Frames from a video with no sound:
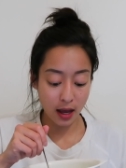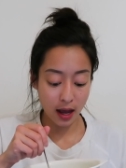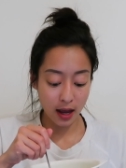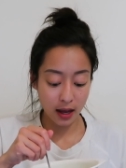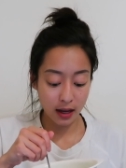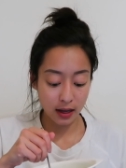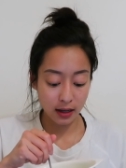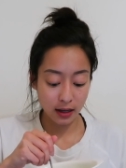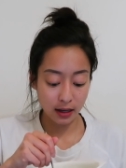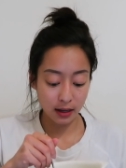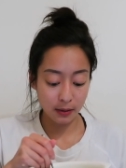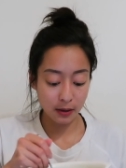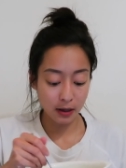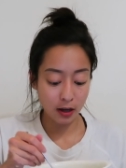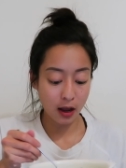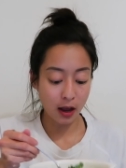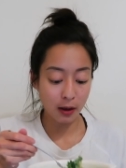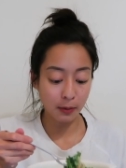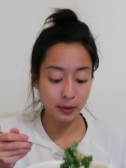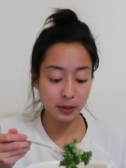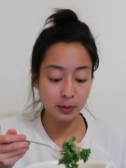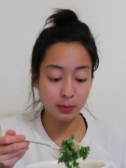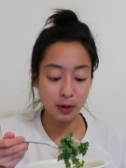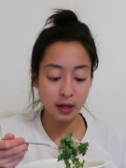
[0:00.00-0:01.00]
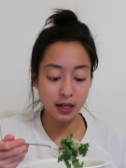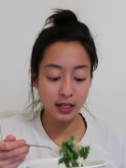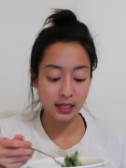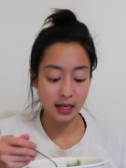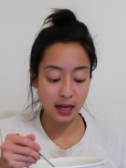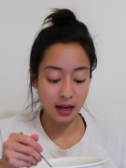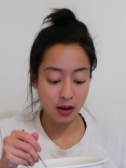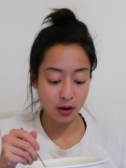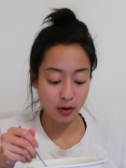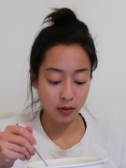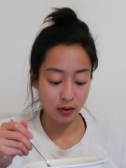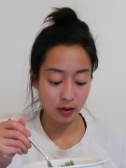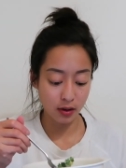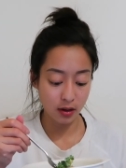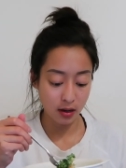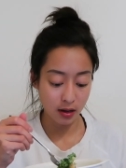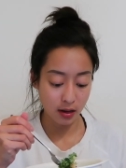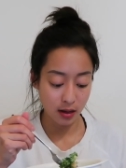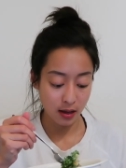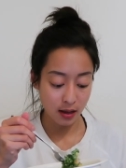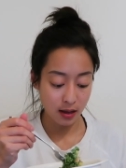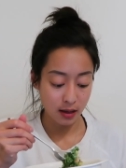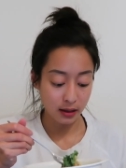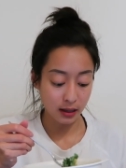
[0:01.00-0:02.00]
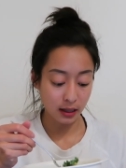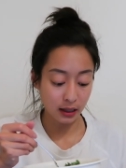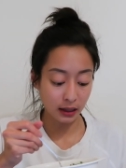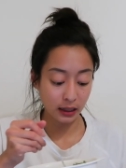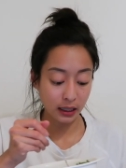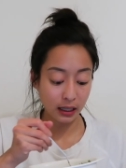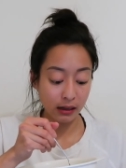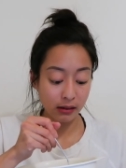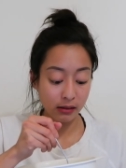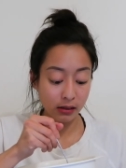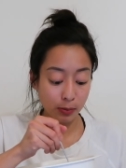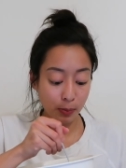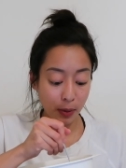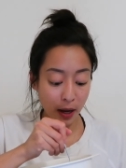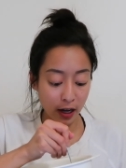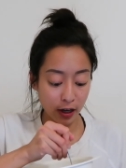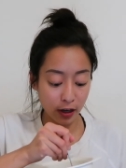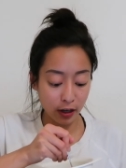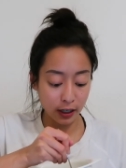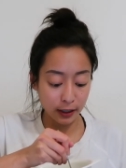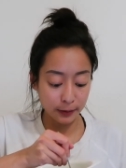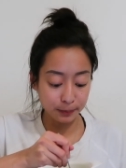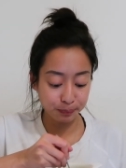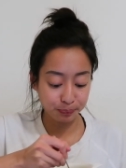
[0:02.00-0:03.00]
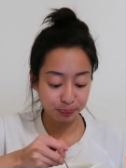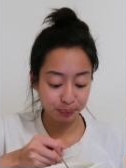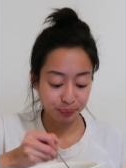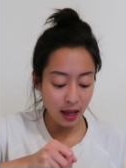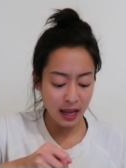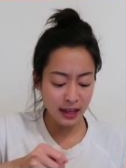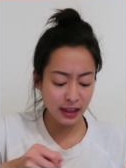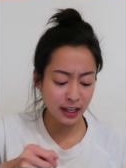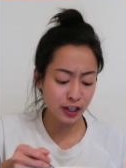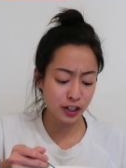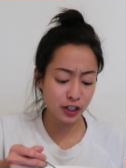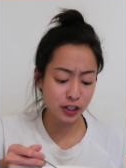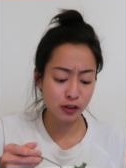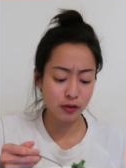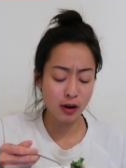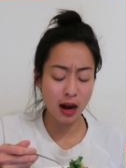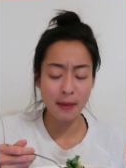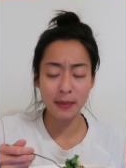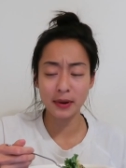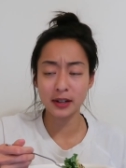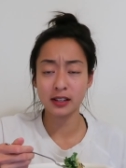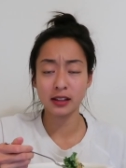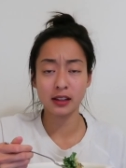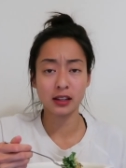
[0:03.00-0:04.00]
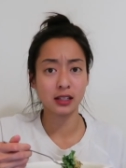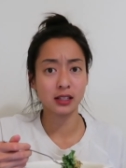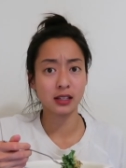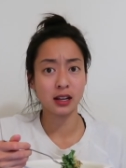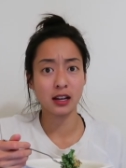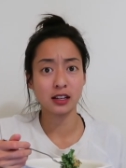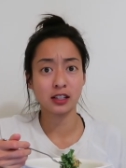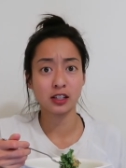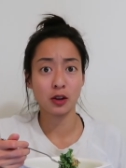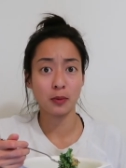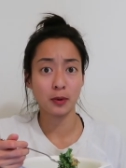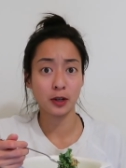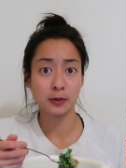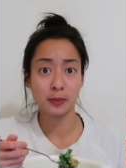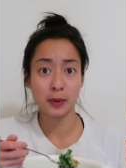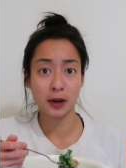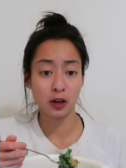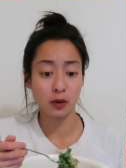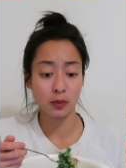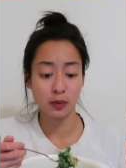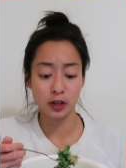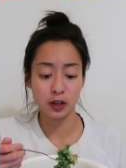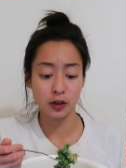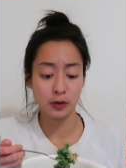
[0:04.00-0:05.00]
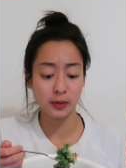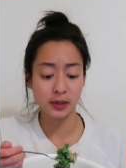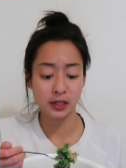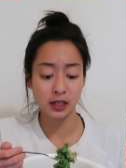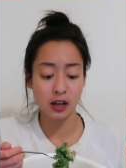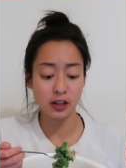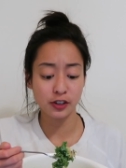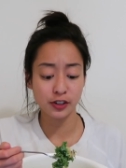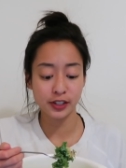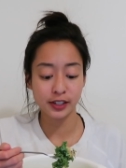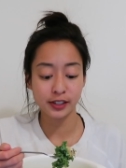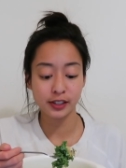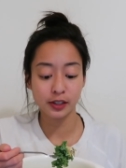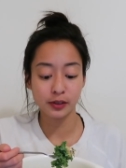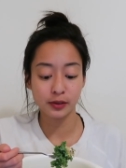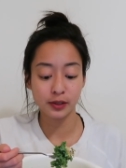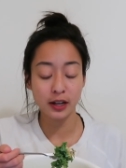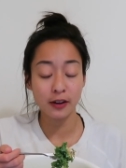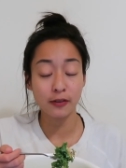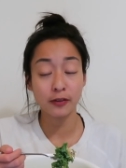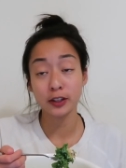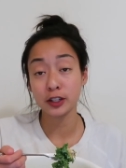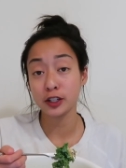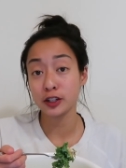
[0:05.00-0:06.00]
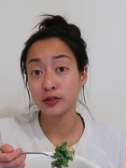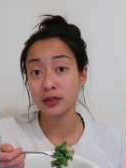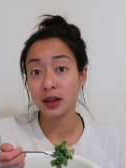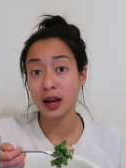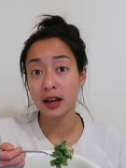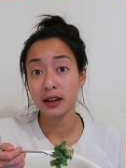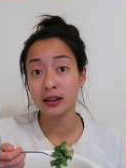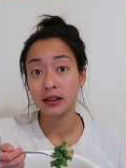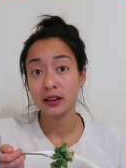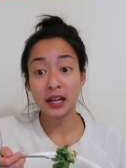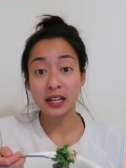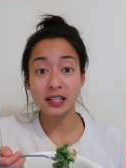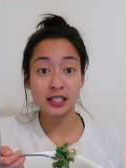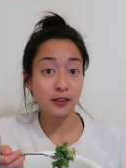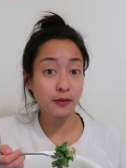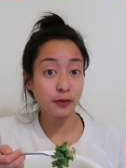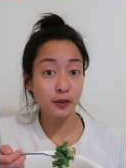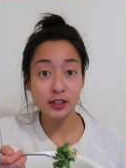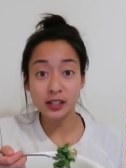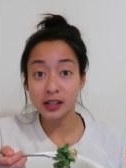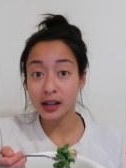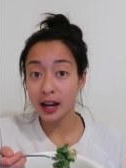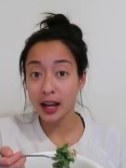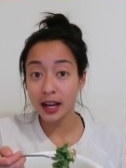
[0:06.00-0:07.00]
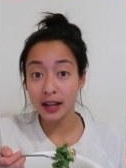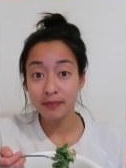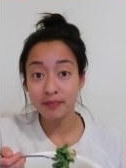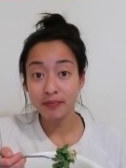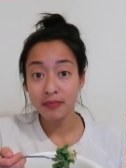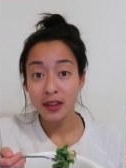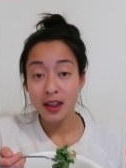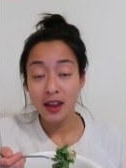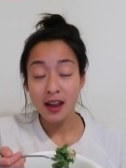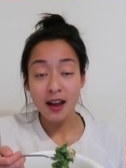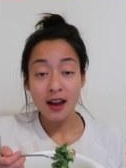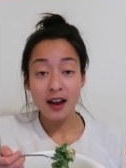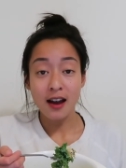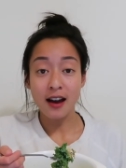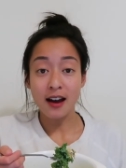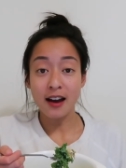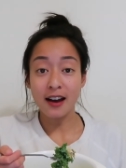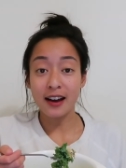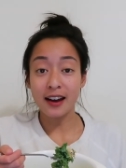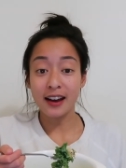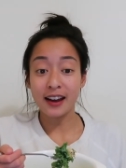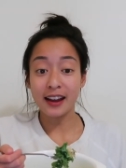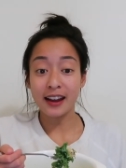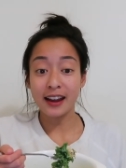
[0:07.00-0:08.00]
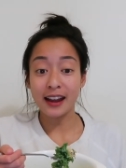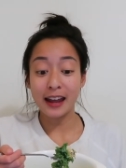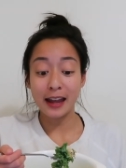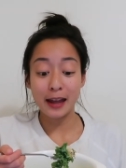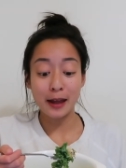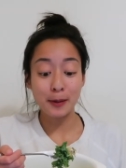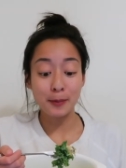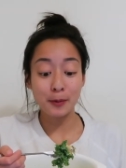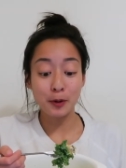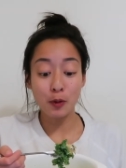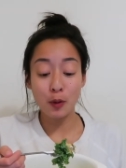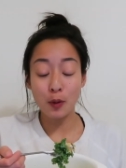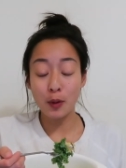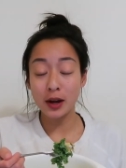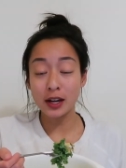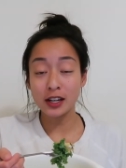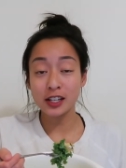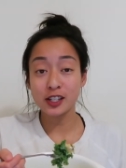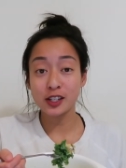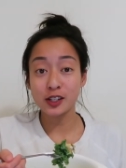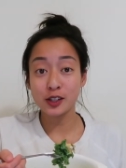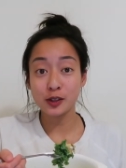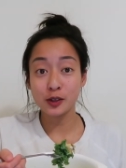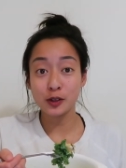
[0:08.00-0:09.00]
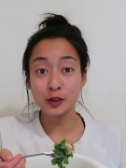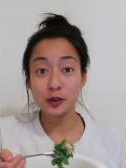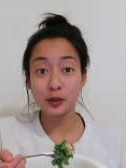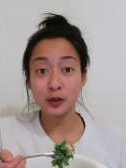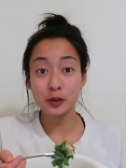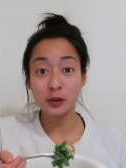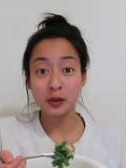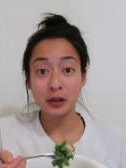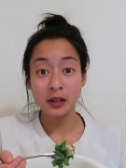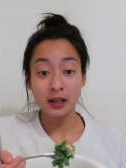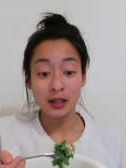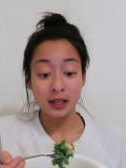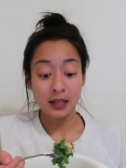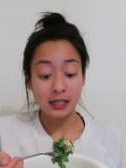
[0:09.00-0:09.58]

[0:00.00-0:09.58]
that. It helps break down the leaves better, and they just grab onto the sauce so much better when you massage it, so definitely do that. That's it for today. I am going to